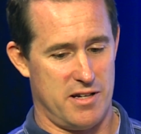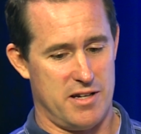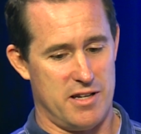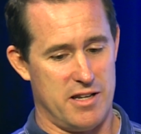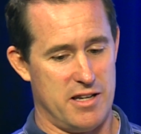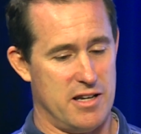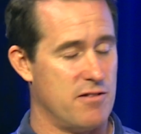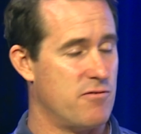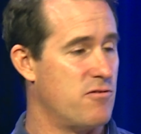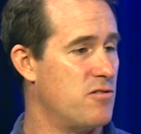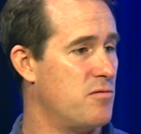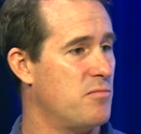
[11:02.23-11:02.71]

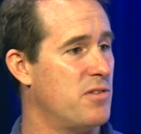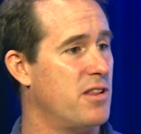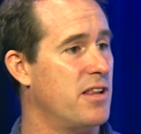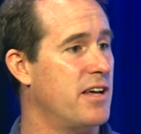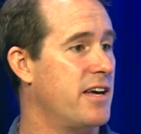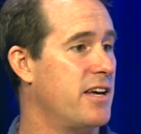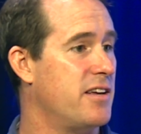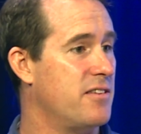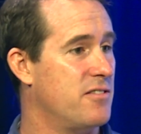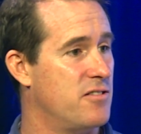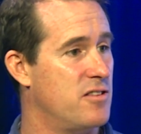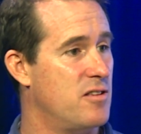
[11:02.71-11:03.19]
different
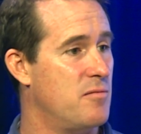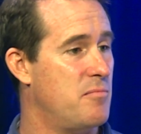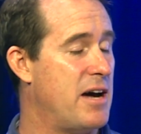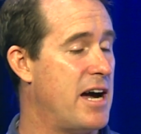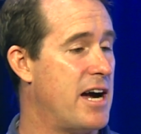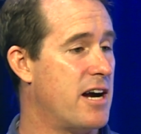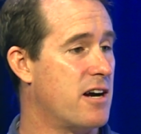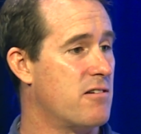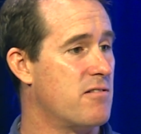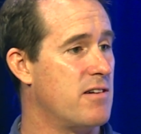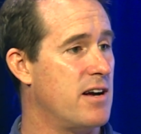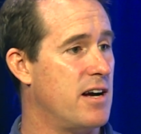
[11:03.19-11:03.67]
planes, the
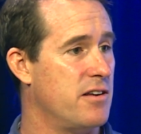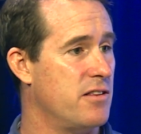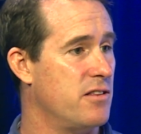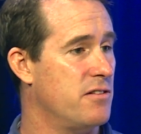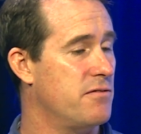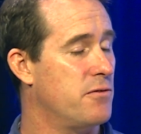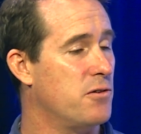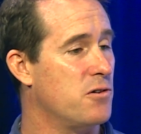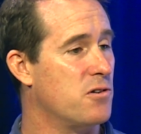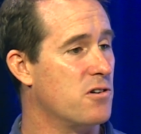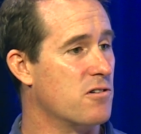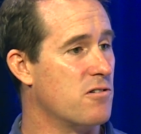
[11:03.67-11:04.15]
background and
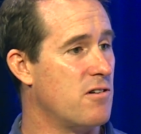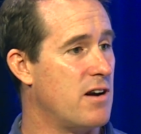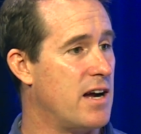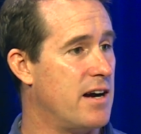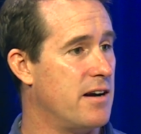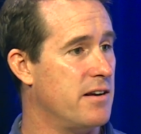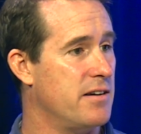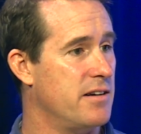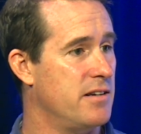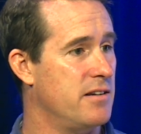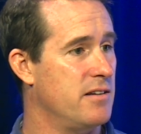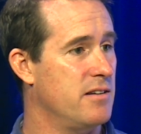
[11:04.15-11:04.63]
the
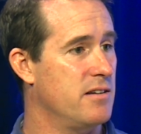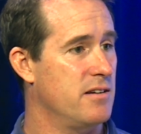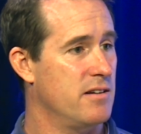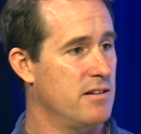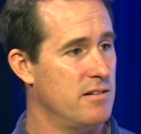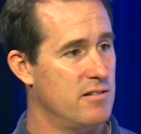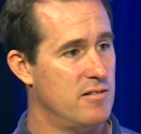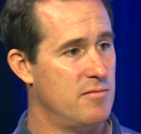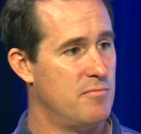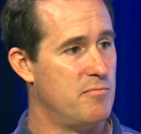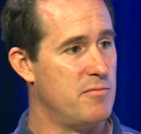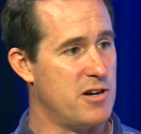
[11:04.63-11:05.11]
foreground, and
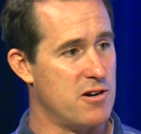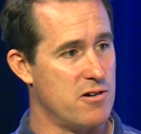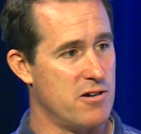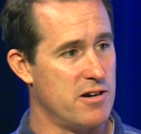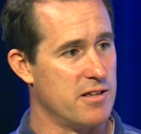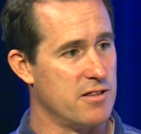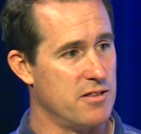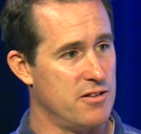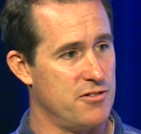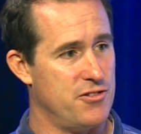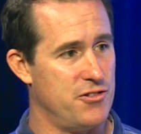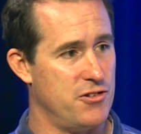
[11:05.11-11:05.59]

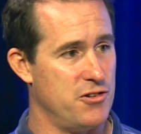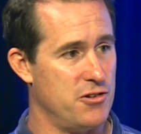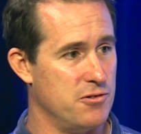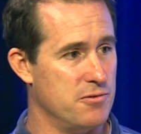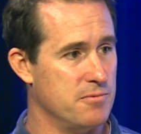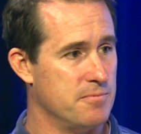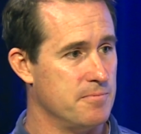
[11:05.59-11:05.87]
marrying the two.